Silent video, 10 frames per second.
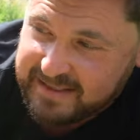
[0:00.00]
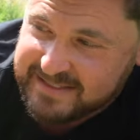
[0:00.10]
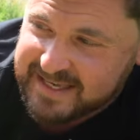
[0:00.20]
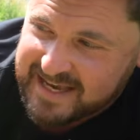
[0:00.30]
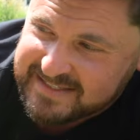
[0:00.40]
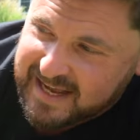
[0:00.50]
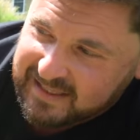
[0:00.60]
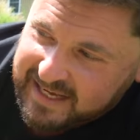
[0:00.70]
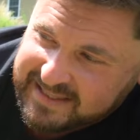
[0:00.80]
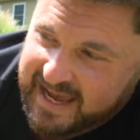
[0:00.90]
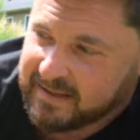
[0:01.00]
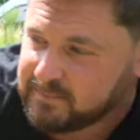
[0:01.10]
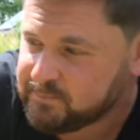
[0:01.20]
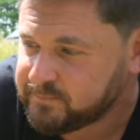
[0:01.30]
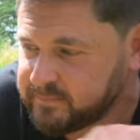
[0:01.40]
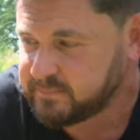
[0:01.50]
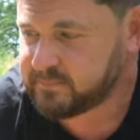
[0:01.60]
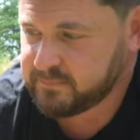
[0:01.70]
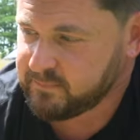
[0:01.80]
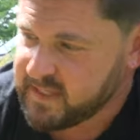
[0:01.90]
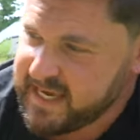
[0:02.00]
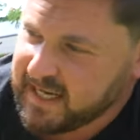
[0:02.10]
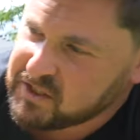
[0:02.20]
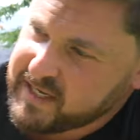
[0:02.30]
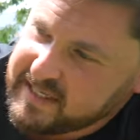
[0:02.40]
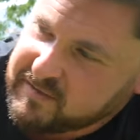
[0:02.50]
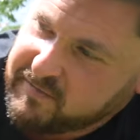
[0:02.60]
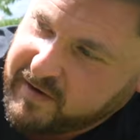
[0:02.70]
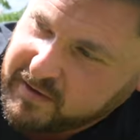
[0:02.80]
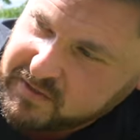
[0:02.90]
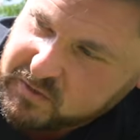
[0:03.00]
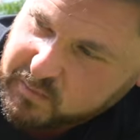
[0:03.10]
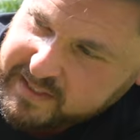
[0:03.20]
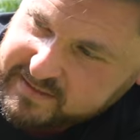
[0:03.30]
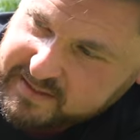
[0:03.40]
This guy's not like that. He actually has a very sweet